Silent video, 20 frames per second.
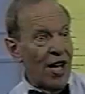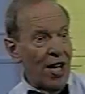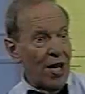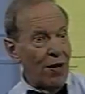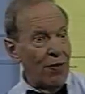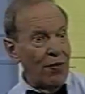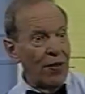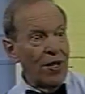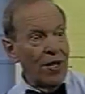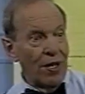ahead
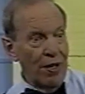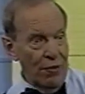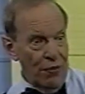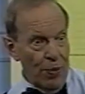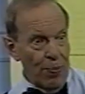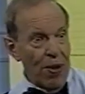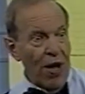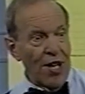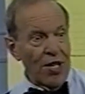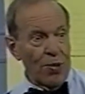of
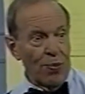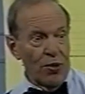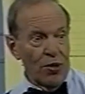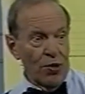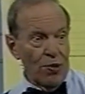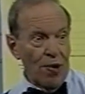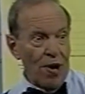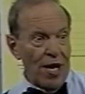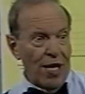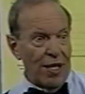the possible
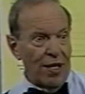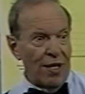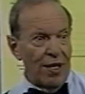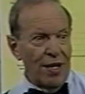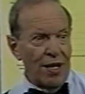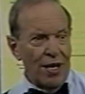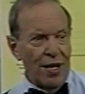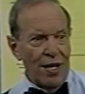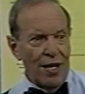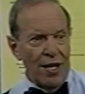strike.
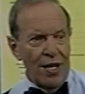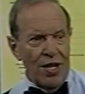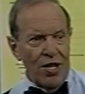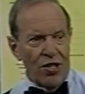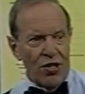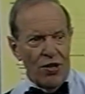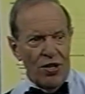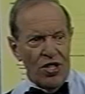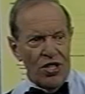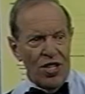
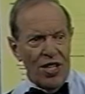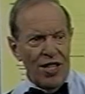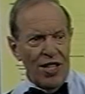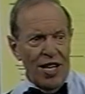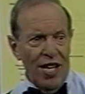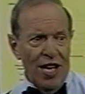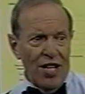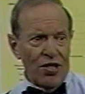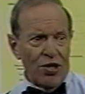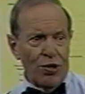So you see,
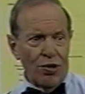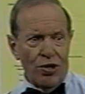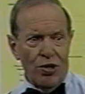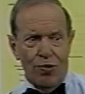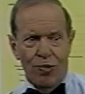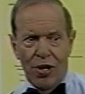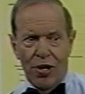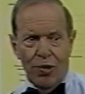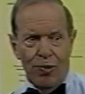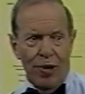the answer to
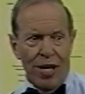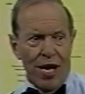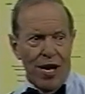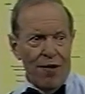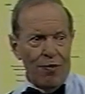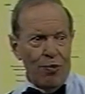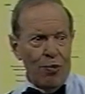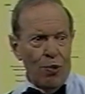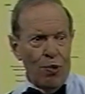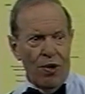whether we
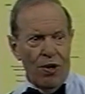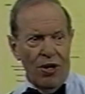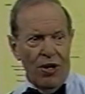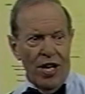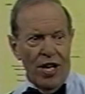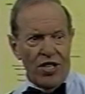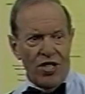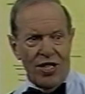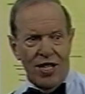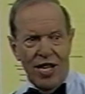have more or
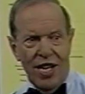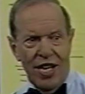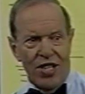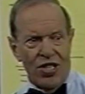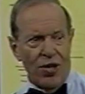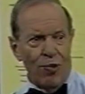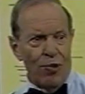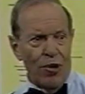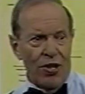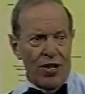less
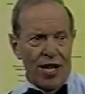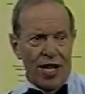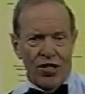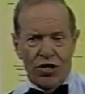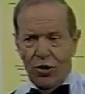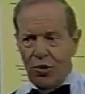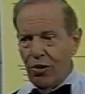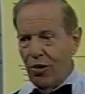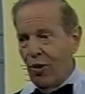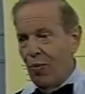days and whether
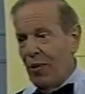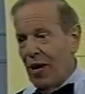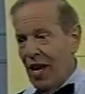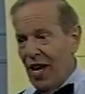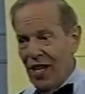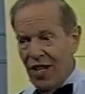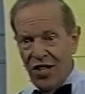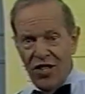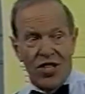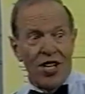that's good or
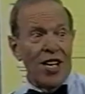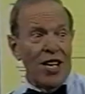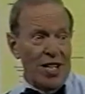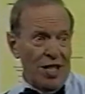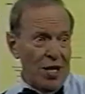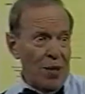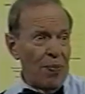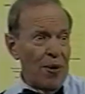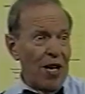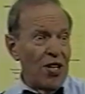bad is
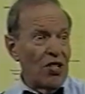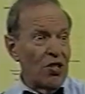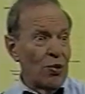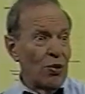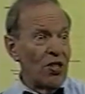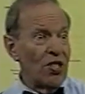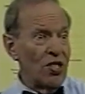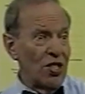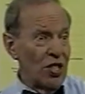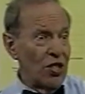it depends
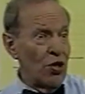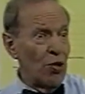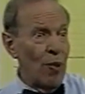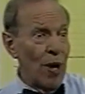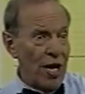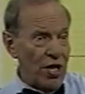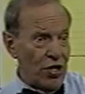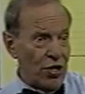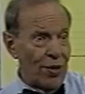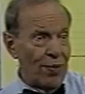on the
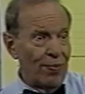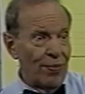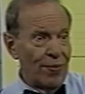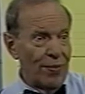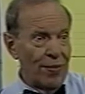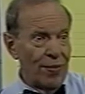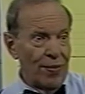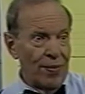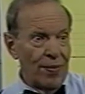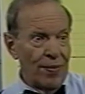situation.
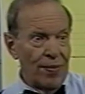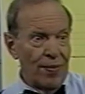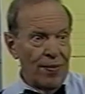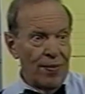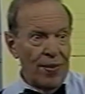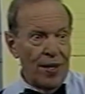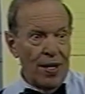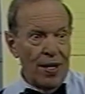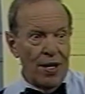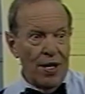
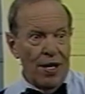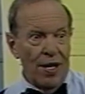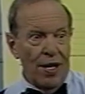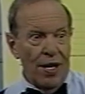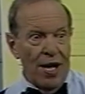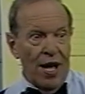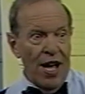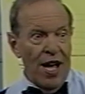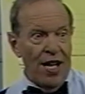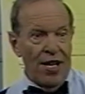
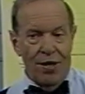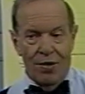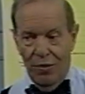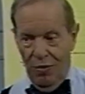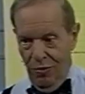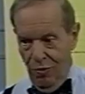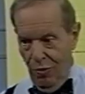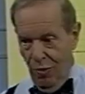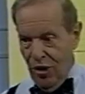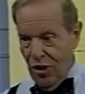And
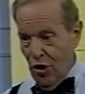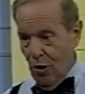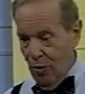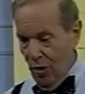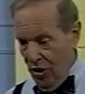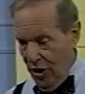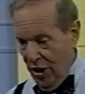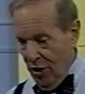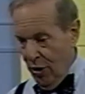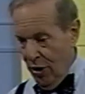what you're
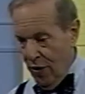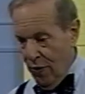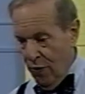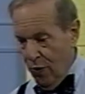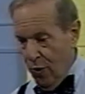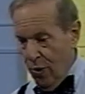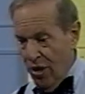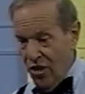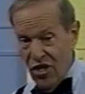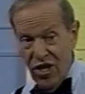really looking
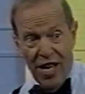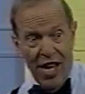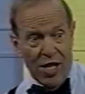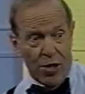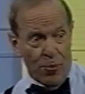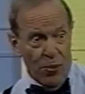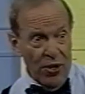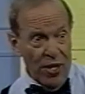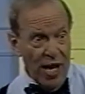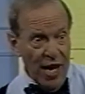for is an
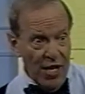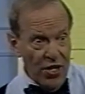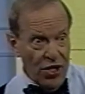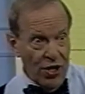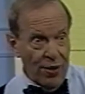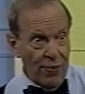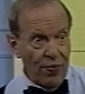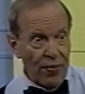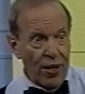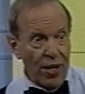explanation.